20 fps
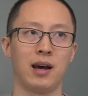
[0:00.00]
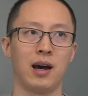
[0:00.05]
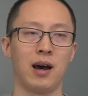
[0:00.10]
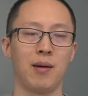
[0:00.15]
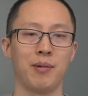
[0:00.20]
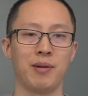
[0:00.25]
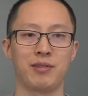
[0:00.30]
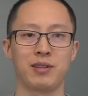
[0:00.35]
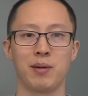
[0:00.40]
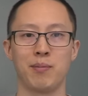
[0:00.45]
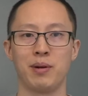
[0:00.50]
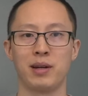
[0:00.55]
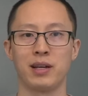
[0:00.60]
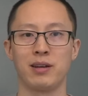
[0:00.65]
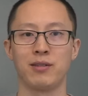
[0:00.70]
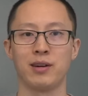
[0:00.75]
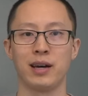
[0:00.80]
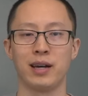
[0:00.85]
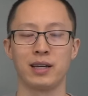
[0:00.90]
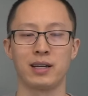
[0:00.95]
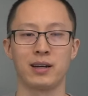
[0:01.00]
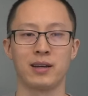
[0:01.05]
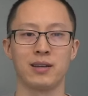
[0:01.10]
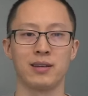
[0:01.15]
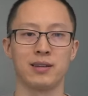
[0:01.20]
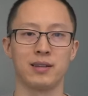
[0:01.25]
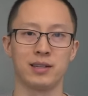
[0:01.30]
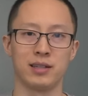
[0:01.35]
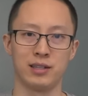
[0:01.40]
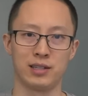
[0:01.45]
um, if somebody like
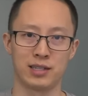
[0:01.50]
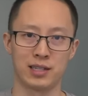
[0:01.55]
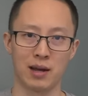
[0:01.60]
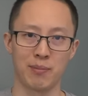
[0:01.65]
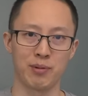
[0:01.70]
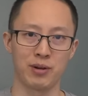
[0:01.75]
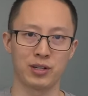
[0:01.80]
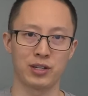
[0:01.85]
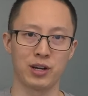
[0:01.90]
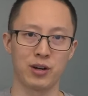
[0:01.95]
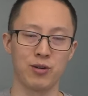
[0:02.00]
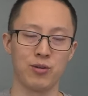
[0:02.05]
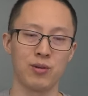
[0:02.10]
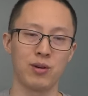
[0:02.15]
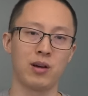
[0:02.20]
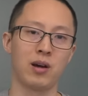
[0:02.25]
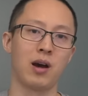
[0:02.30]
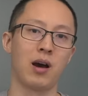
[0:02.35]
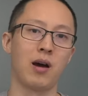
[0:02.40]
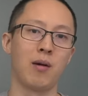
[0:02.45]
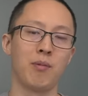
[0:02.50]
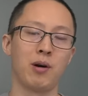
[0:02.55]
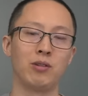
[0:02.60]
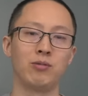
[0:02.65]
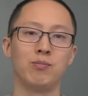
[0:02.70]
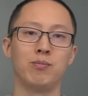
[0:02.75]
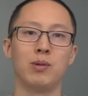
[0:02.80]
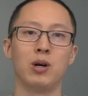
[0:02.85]
you stub your toe, um,